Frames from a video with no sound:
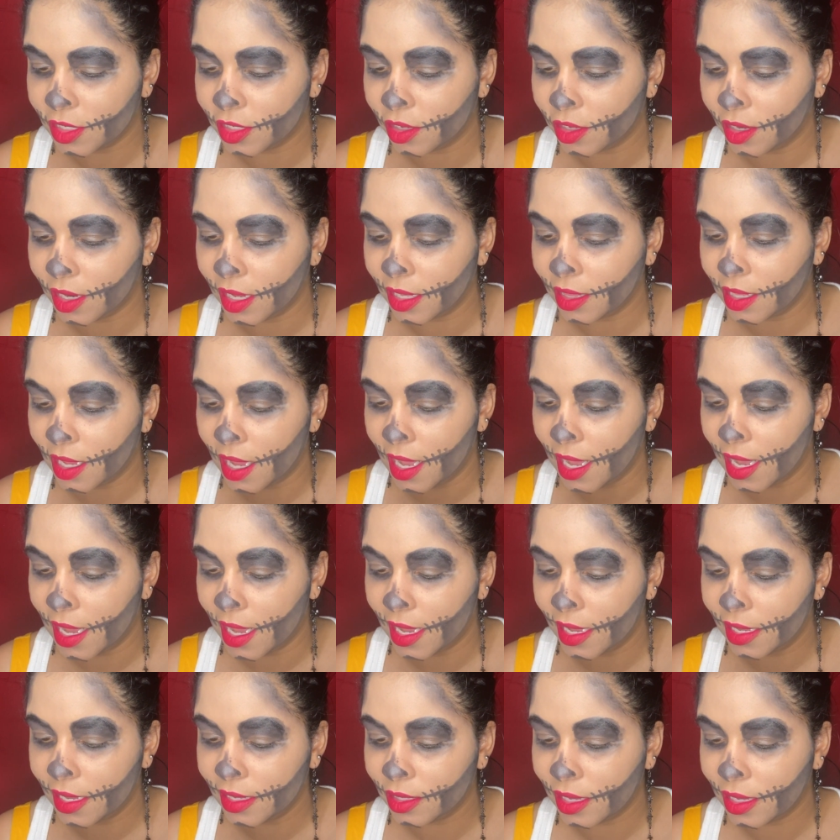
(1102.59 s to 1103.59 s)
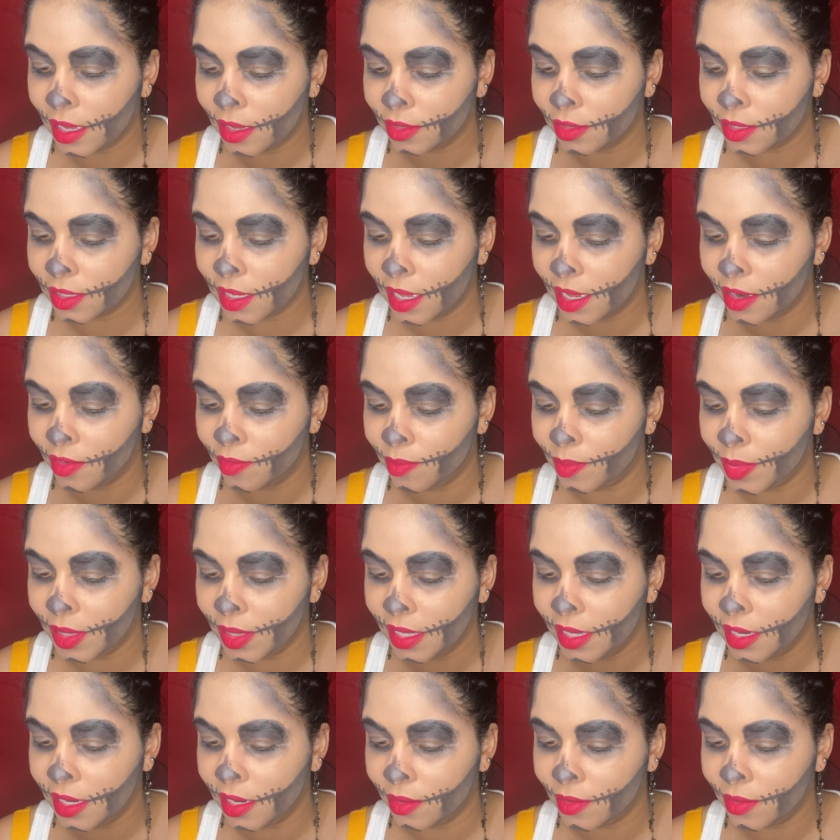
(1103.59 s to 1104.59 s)
So like the eyes, how it's kind of
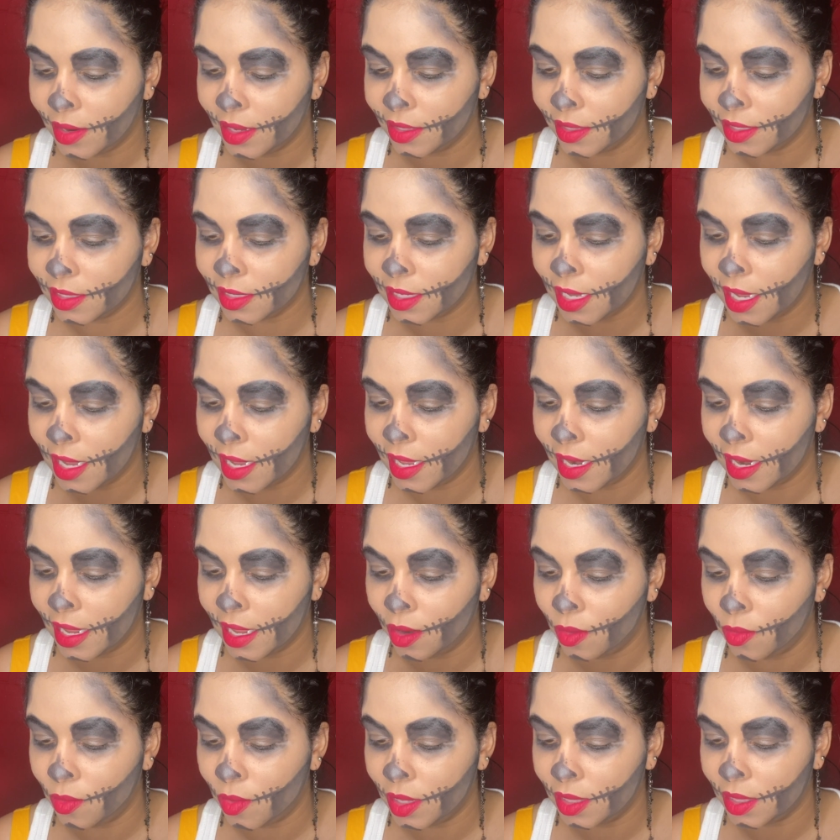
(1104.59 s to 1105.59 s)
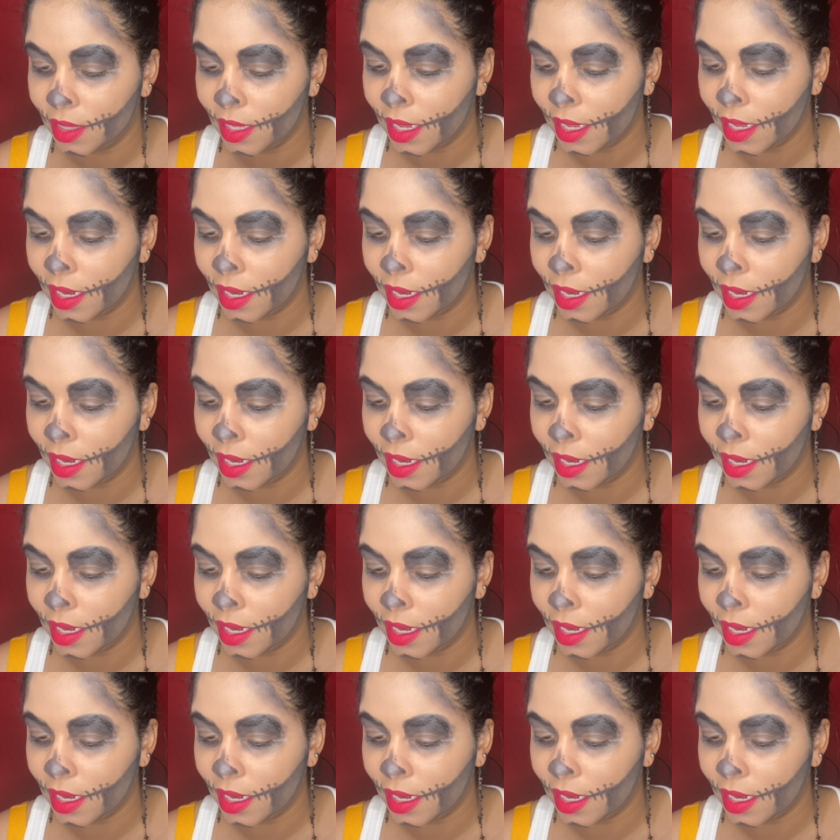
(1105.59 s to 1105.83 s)
bleeding around the side, I don't want that.